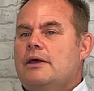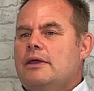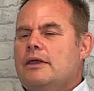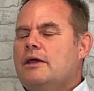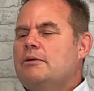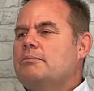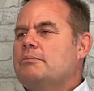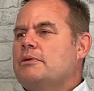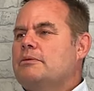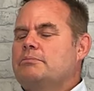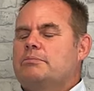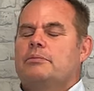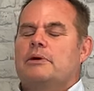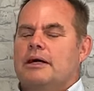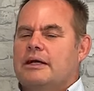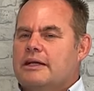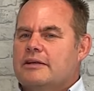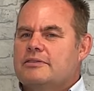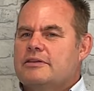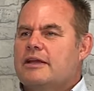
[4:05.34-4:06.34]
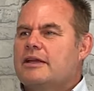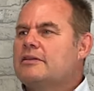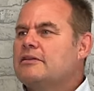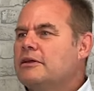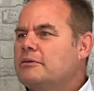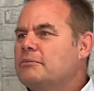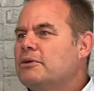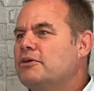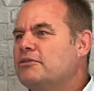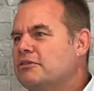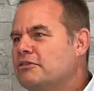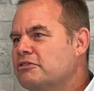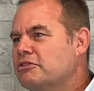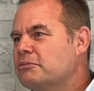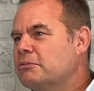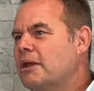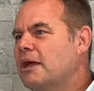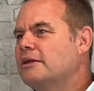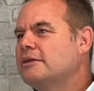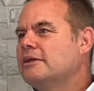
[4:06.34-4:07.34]
you know, I guess anything moving
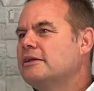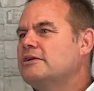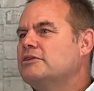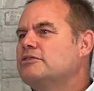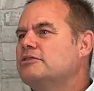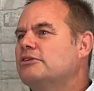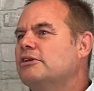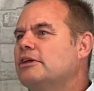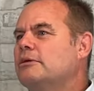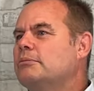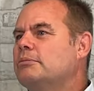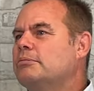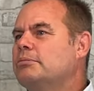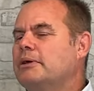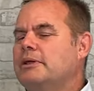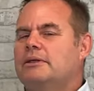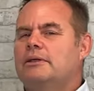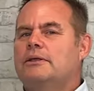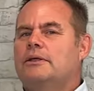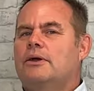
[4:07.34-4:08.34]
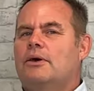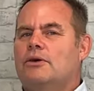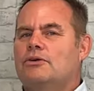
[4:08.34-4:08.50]
from London is cheap. But, you know,